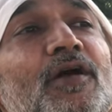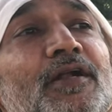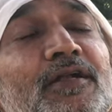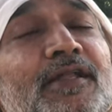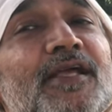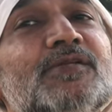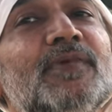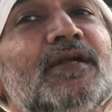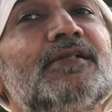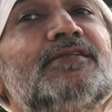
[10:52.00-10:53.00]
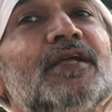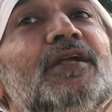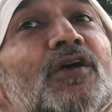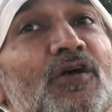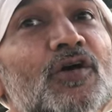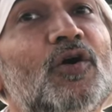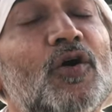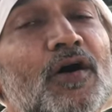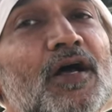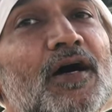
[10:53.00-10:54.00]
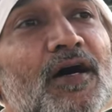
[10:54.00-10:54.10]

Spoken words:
or a deranged mental state, or